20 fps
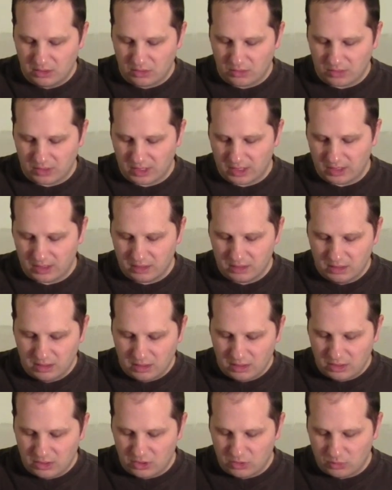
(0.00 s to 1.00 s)
Okay?
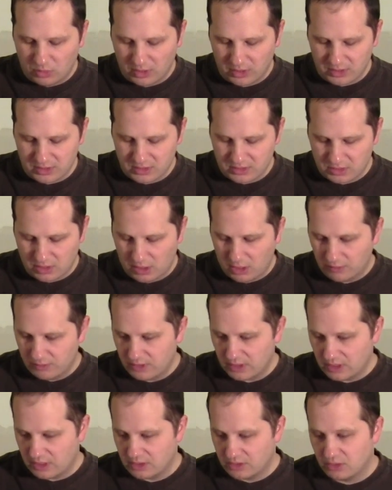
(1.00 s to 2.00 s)
You want to
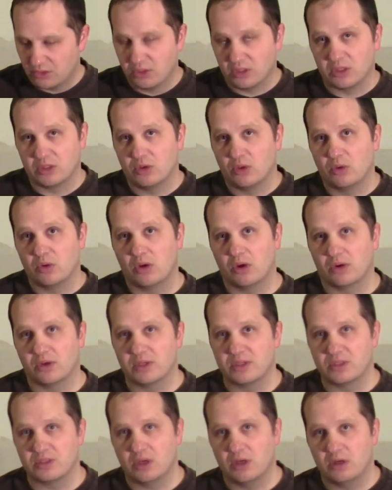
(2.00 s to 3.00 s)
dissolve it until you can no
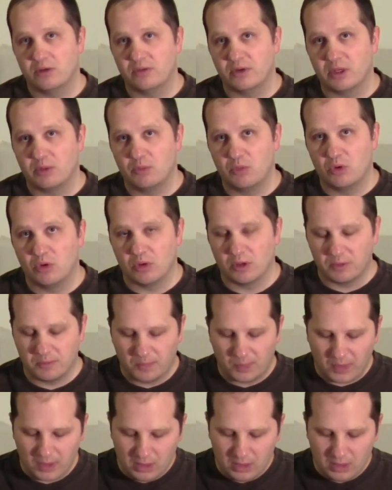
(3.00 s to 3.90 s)
longer dissolve anymore.